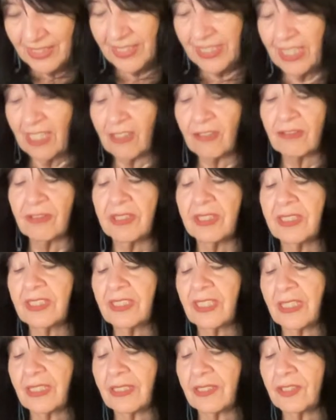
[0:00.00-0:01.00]
towering
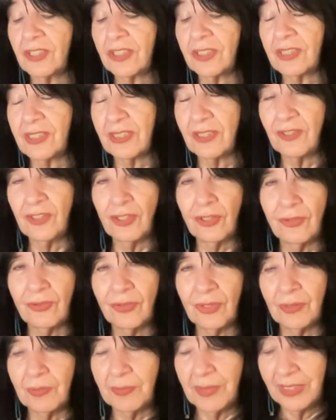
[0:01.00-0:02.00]
intelligence and
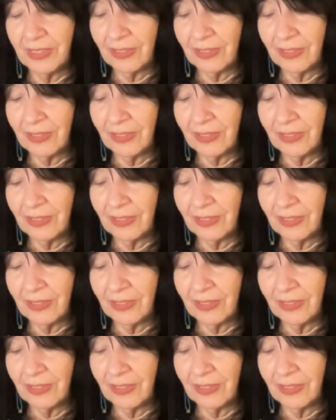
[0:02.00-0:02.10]
children